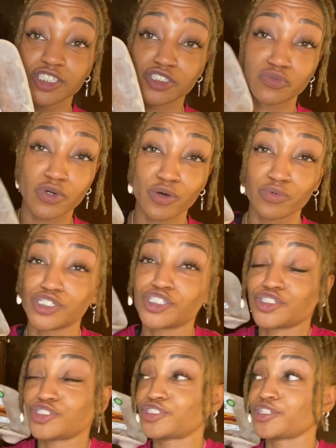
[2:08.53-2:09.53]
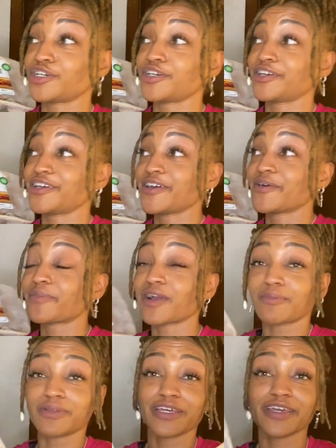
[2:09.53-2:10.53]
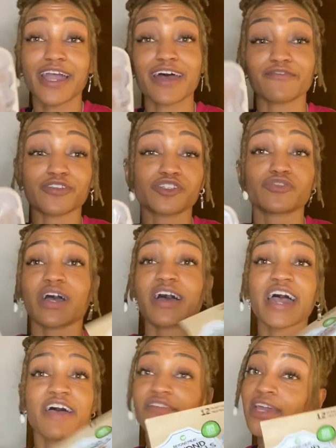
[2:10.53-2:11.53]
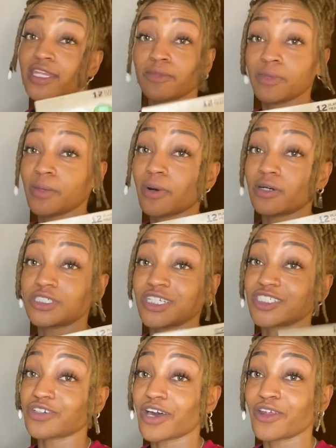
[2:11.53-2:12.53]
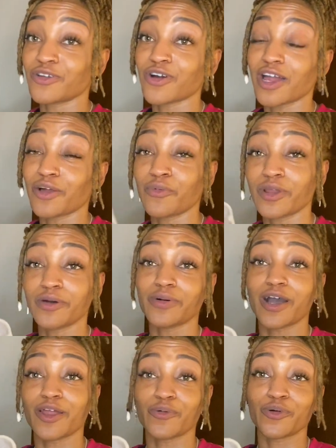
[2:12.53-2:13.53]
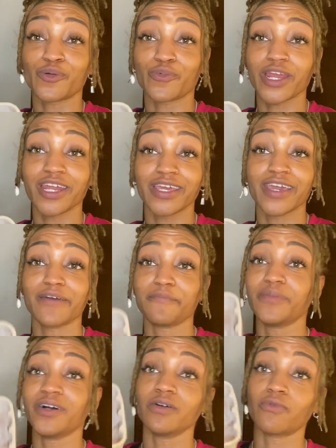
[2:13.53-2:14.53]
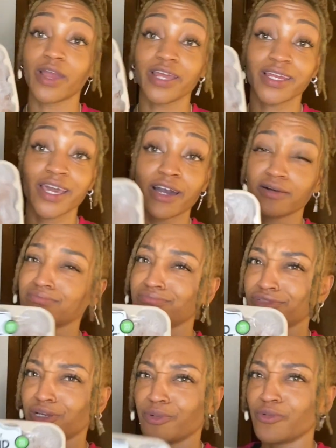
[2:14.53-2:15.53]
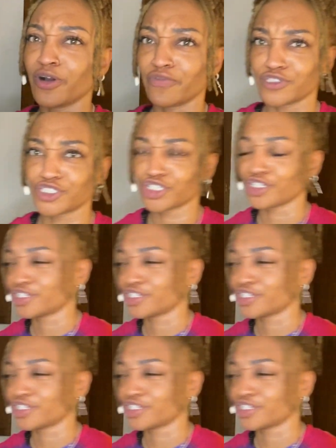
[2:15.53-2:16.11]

as well, which is probably out of the two. I haven't had the meatballs yet, so I don't know. I don't want to rate it yet, but right now, number one for sure.